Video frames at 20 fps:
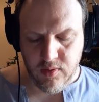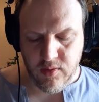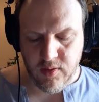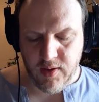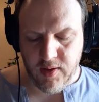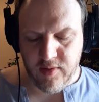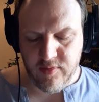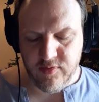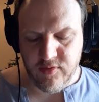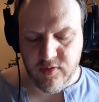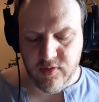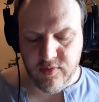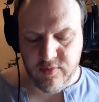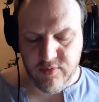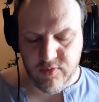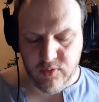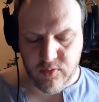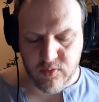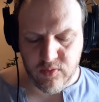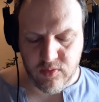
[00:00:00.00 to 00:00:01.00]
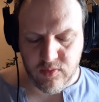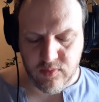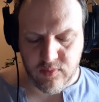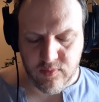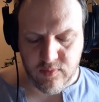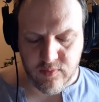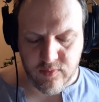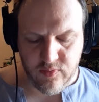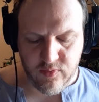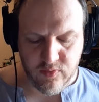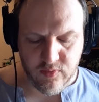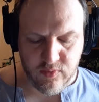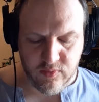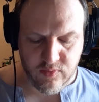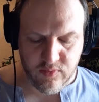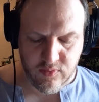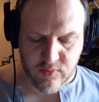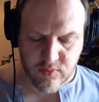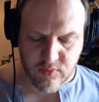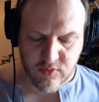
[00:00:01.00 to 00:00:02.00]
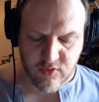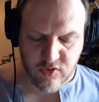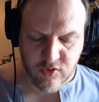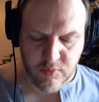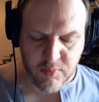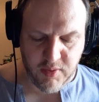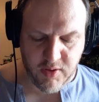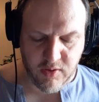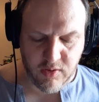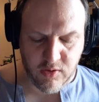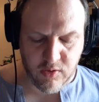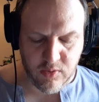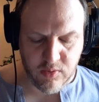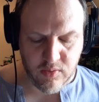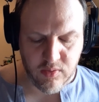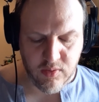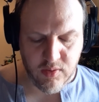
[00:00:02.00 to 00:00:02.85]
After the funeral, Sparrow